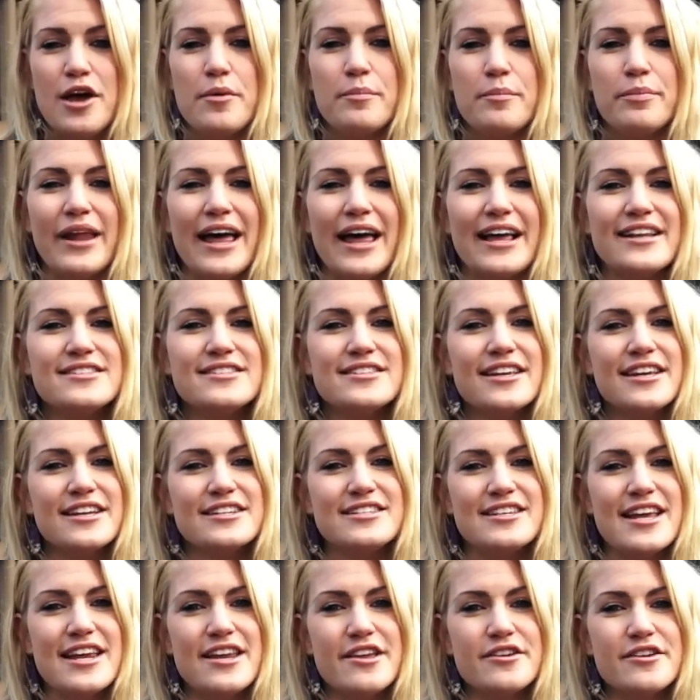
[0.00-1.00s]
Blenz
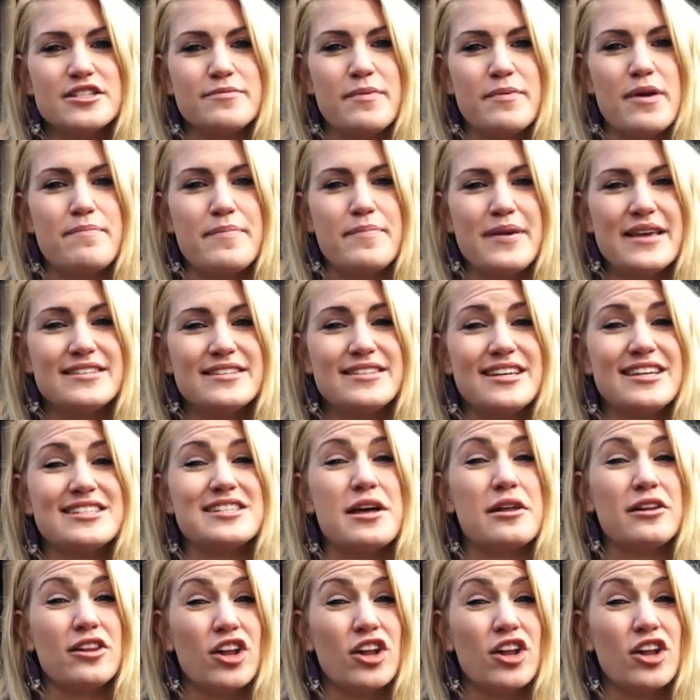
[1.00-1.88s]
continues to be BC's